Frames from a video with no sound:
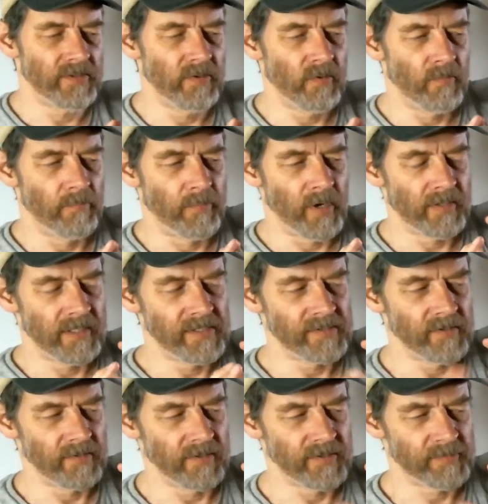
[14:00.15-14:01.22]
your body is
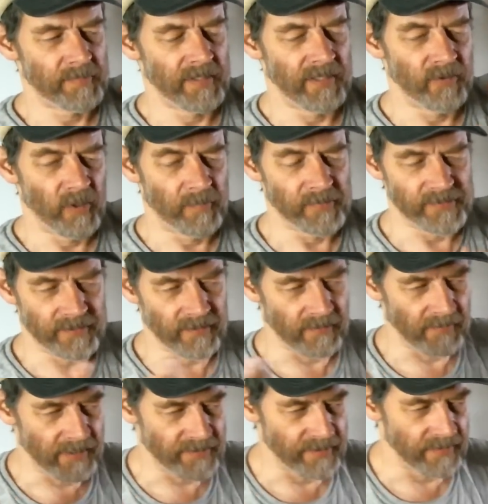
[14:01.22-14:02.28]
going to spin in the opposite
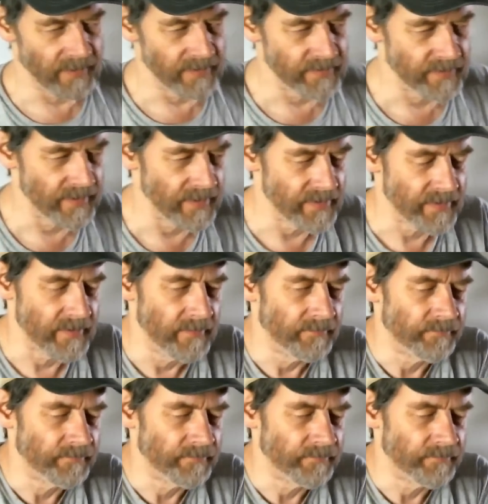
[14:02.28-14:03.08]
direction. It's just